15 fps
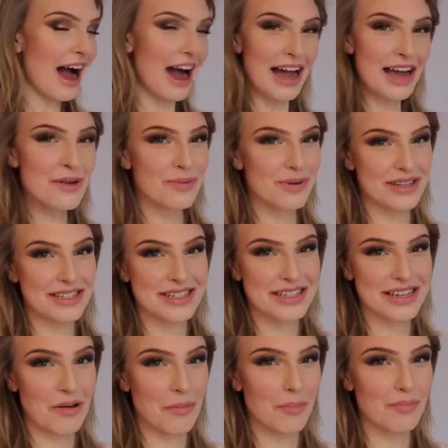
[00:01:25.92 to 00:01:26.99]
I
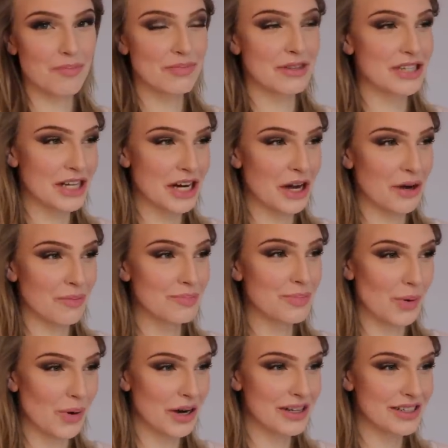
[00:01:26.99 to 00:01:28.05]
was you know,
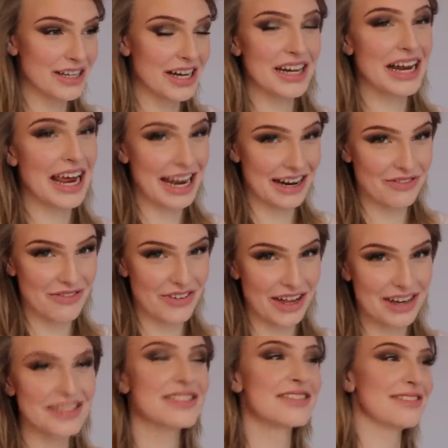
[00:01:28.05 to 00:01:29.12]
born an
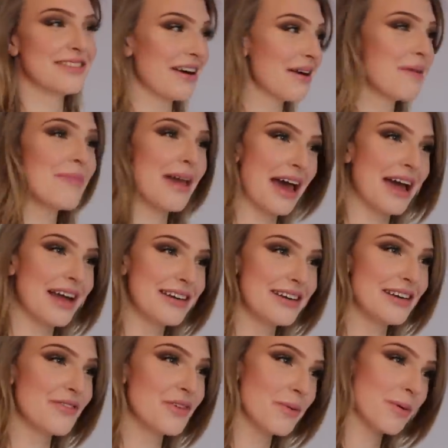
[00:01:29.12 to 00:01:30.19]
infant, not a
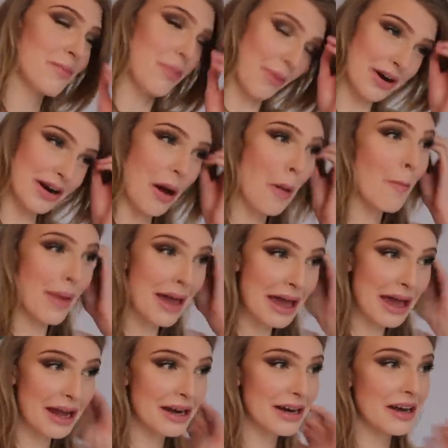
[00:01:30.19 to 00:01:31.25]
man, if you were born a
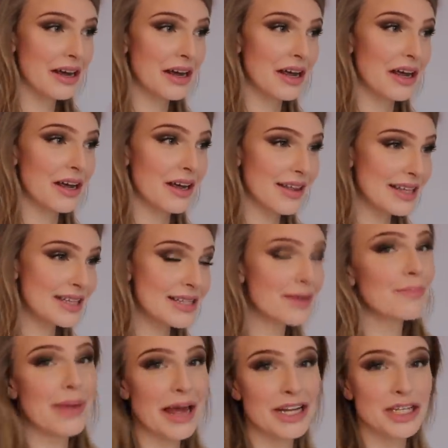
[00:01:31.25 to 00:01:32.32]
man, that's
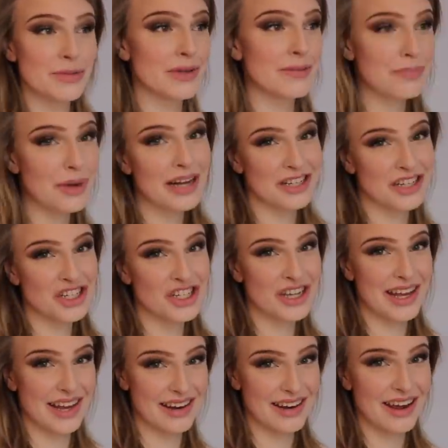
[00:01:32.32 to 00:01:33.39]
some Benjamin Button
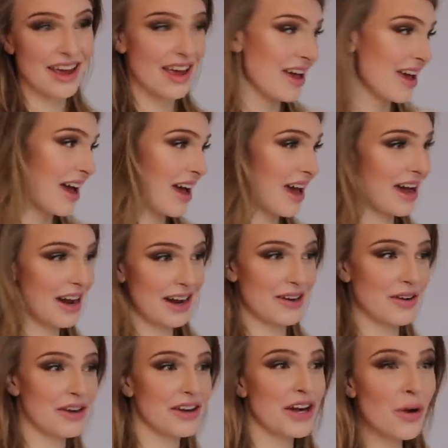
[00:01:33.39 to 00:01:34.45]
and uh,
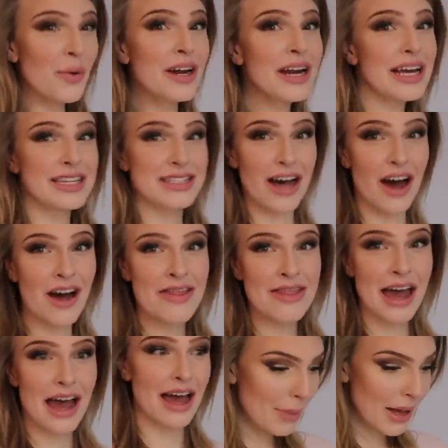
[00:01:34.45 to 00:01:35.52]
no one is on
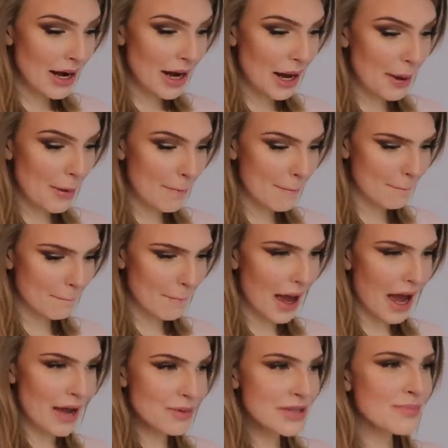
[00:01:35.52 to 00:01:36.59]
that. But um,
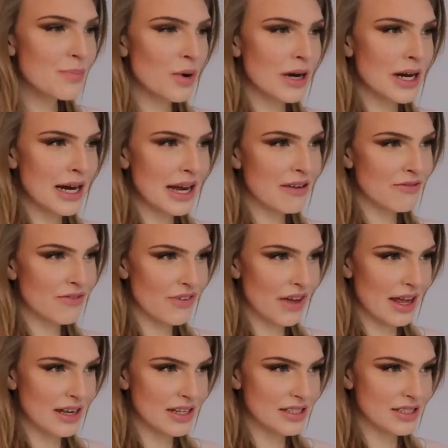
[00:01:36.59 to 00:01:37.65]
I was born an
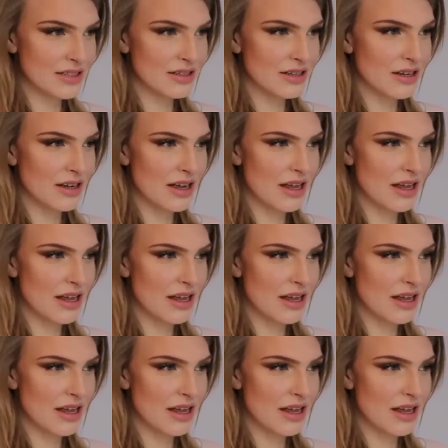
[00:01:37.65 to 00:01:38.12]
infant